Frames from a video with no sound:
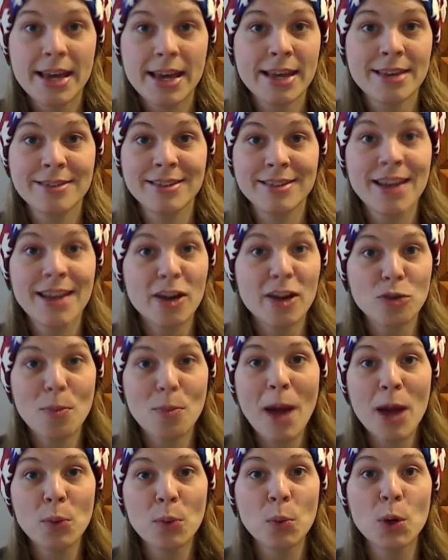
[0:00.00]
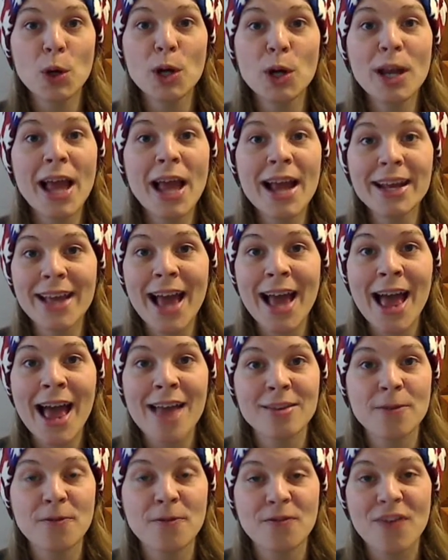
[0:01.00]
Is not my word like
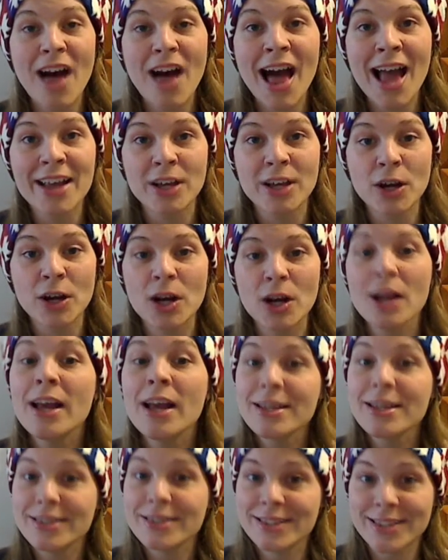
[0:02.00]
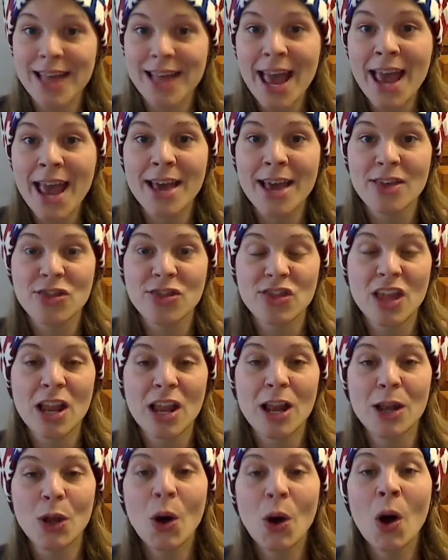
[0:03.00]
as a fire, saith
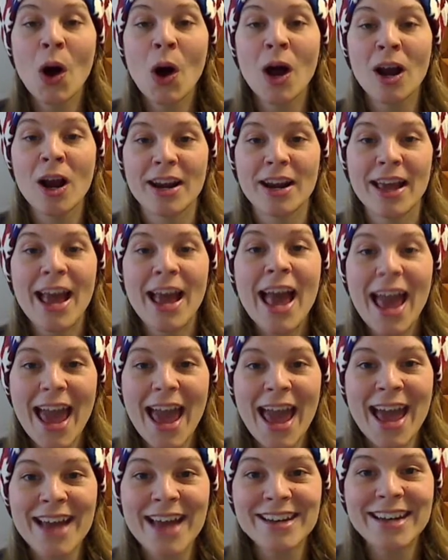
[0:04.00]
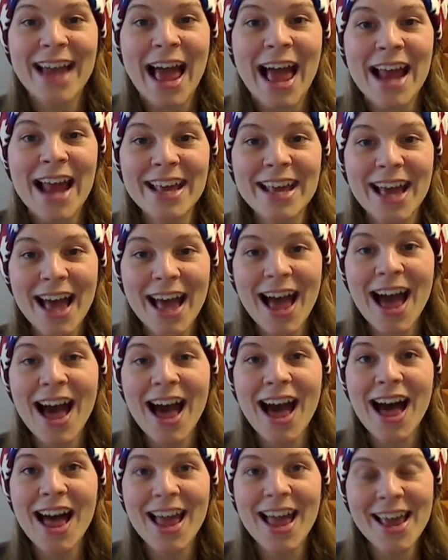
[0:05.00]
the Lord, and like
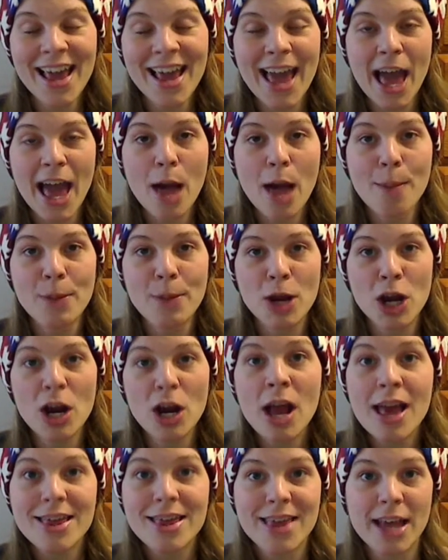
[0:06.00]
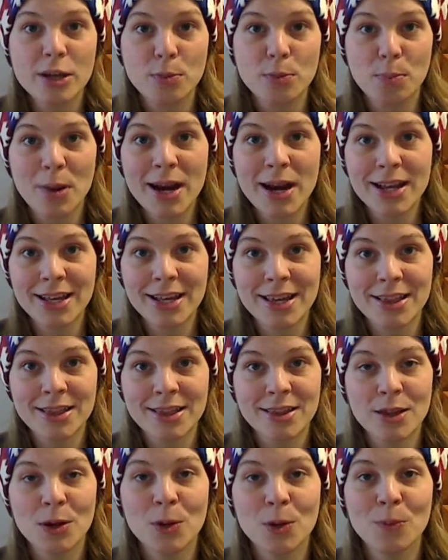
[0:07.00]
a hammer that breaketh
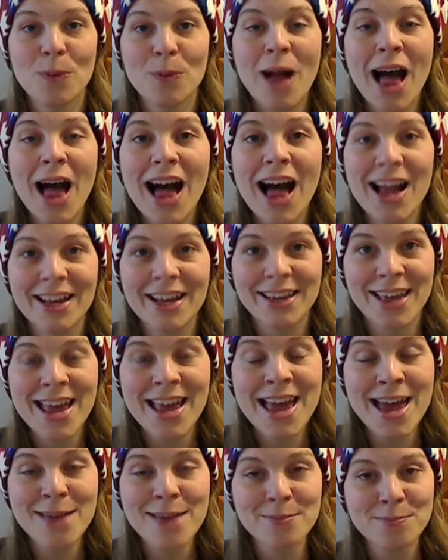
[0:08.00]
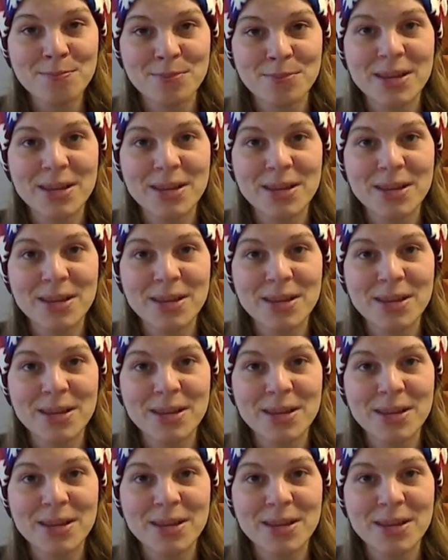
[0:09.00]
the rock in